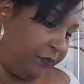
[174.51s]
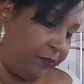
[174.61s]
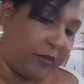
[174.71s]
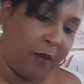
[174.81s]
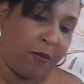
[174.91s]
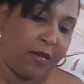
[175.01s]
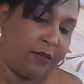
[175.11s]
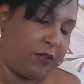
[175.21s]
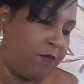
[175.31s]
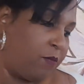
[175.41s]
I'm going to get
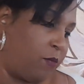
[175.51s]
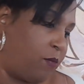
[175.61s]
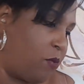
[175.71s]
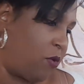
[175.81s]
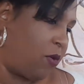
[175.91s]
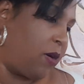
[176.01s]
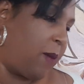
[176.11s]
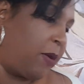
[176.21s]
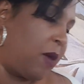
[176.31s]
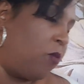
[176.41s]
some more. I'm
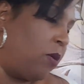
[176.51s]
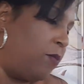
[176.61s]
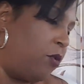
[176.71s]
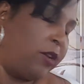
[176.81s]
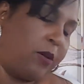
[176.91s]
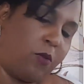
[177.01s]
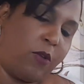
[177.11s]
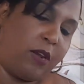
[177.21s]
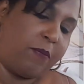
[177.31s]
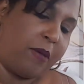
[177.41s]
going to get one more on the
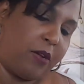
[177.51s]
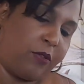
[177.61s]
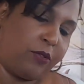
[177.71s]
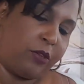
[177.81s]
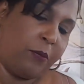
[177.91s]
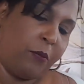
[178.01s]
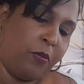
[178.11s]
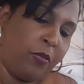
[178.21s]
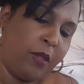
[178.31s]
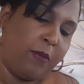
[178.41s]
Queen of Pentacles.
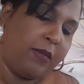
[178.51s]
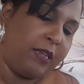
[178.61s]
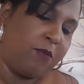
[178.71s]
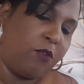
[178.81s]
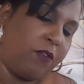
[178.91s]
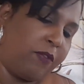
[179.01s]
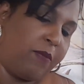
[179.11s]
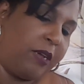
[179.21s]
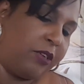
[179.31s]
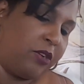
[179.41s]
Please get more
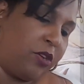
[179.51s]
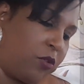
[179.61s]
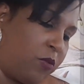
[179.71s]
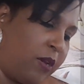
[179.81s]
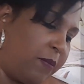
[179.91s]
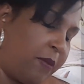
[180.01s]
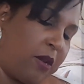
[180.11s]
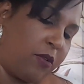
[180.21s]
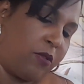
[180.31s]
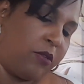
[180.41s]
information on the Queen of
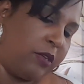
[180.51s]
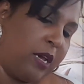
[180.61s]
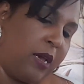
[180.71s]
Pentacles.